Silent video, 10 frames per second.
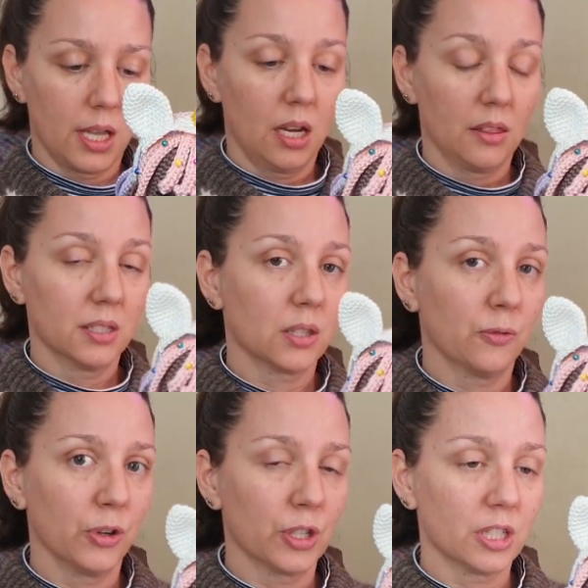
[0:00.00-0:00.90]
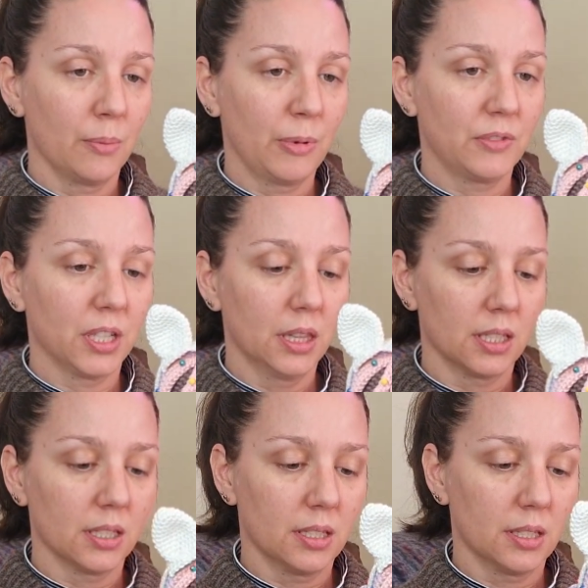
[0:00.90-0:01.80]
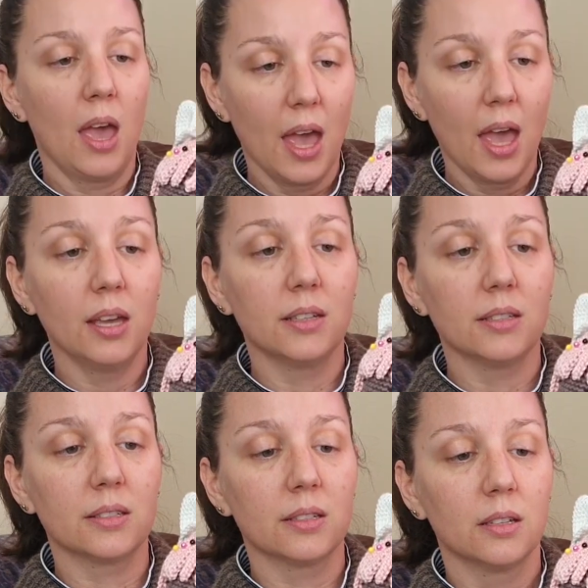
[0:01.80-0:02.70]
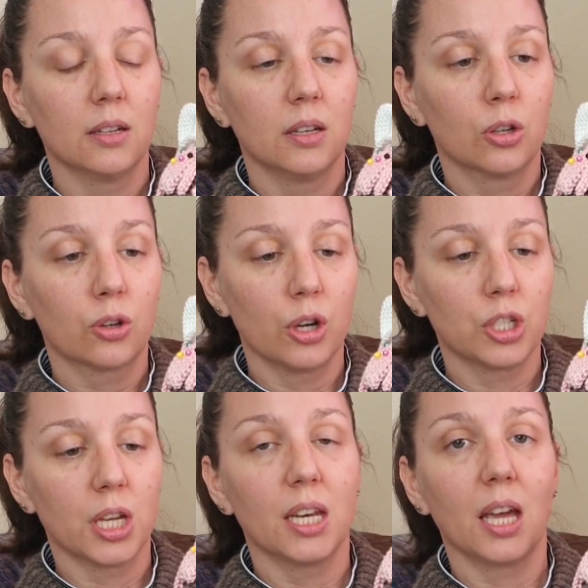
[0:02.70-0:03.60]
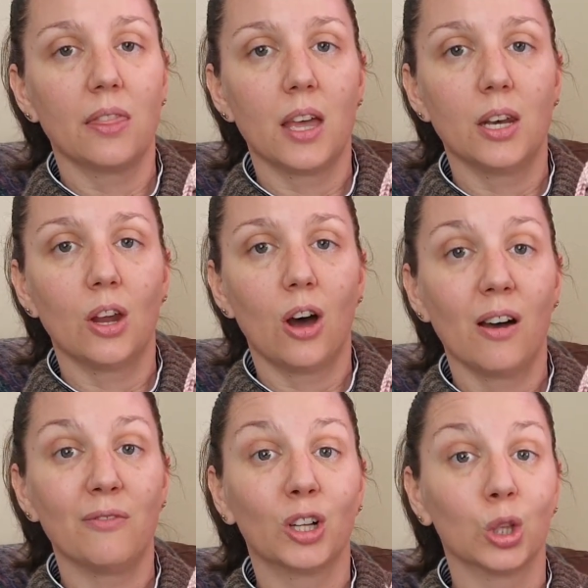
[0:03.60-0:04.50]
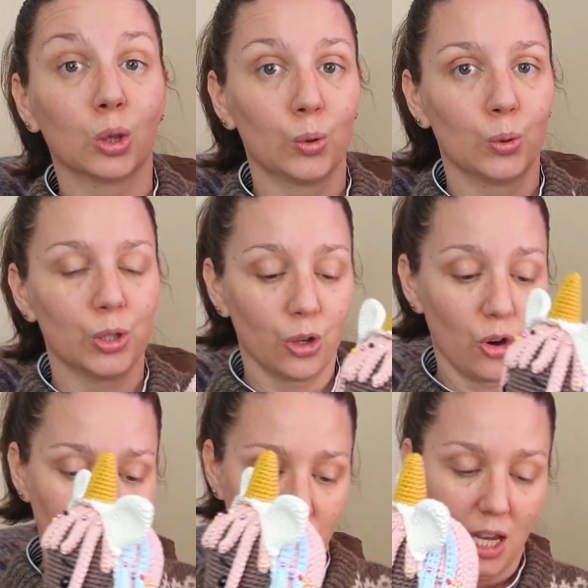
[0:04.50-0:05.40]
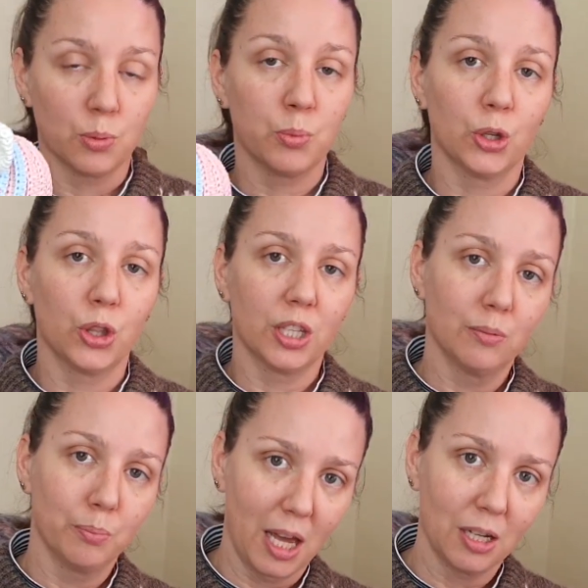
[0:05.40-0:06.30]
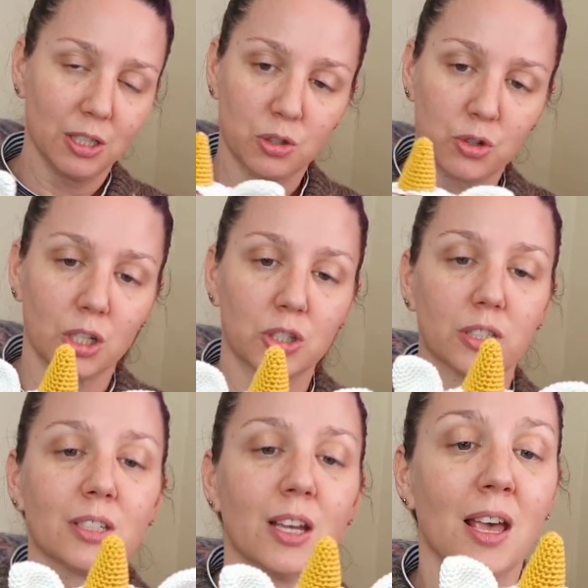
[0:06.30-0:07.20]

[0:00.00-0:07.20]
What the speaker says: and this is the first time I've done this, hair is crocheted and then I've glued it on as per the pattern instructions.